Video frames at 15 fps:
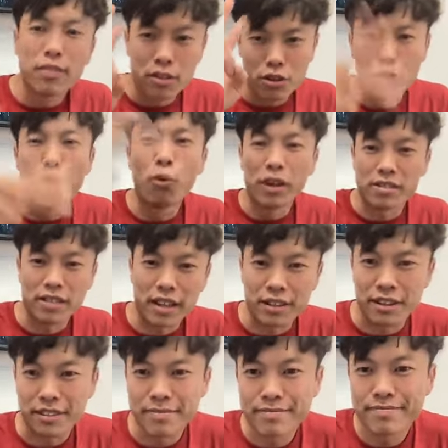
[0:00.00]
2 weeks
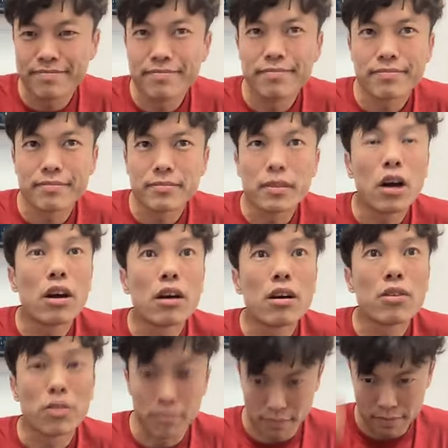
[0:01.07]
later. No?
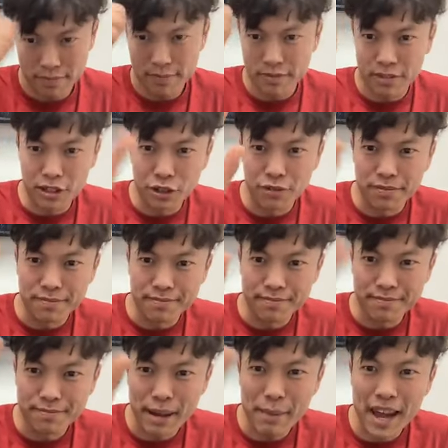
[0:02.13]
See you.
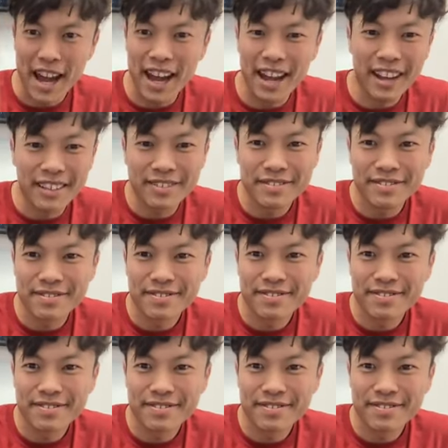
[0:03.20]
Bye bye.